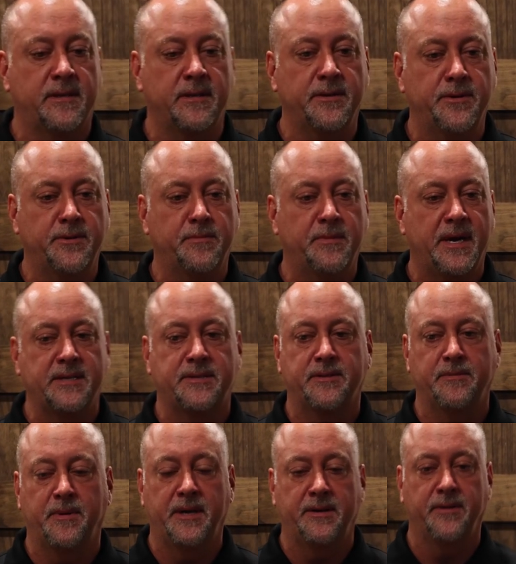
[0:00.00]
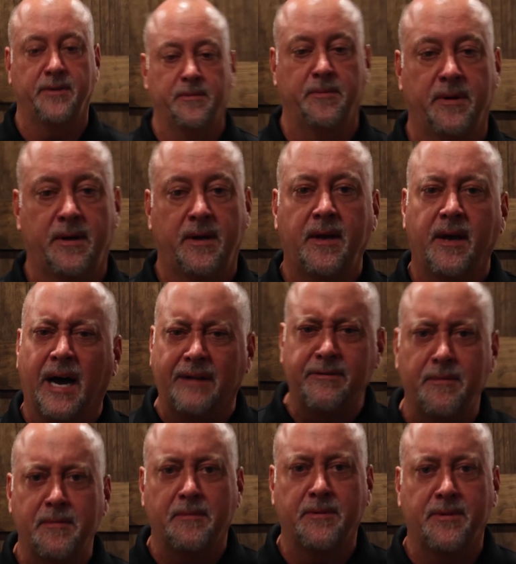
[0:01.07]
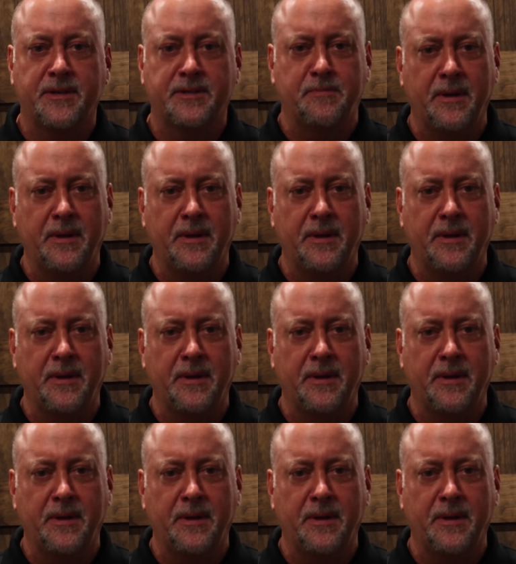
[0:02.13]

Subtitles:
the new master bedroom. I remember this